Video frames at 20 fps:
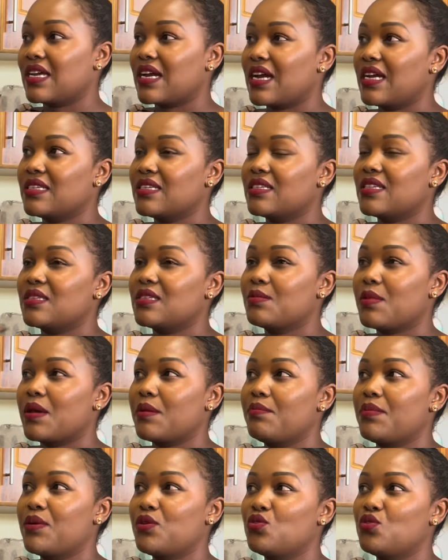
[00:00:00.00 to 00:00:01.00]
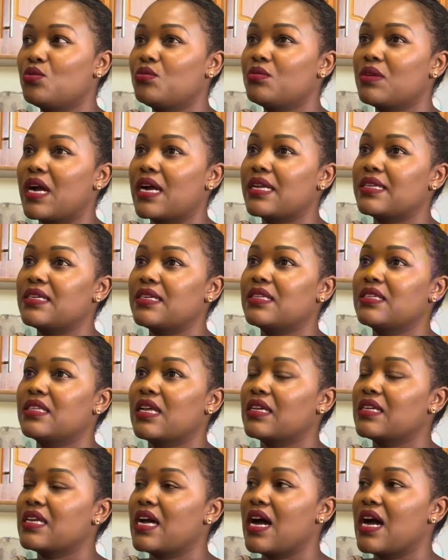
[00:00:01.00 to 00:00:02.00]
curtain there's my bedroom curtain
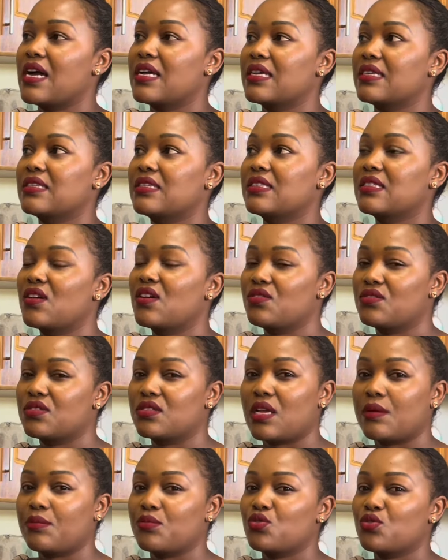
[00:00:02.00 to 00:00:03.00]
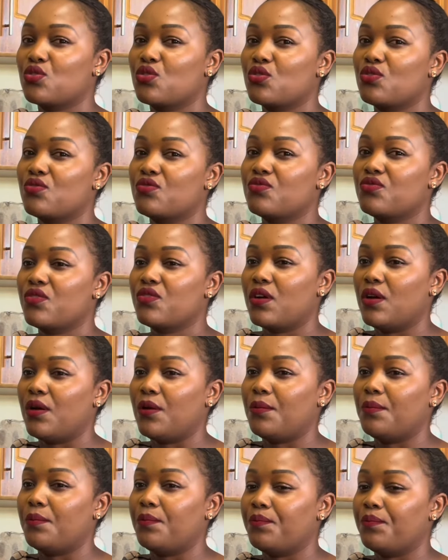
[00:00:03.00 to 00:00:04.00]
that has some sort of
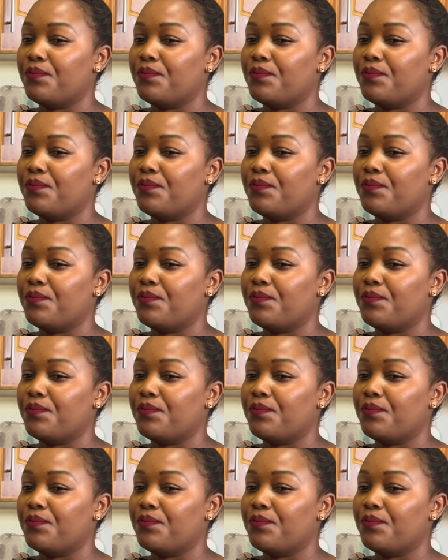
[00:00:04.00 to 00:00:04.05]
um,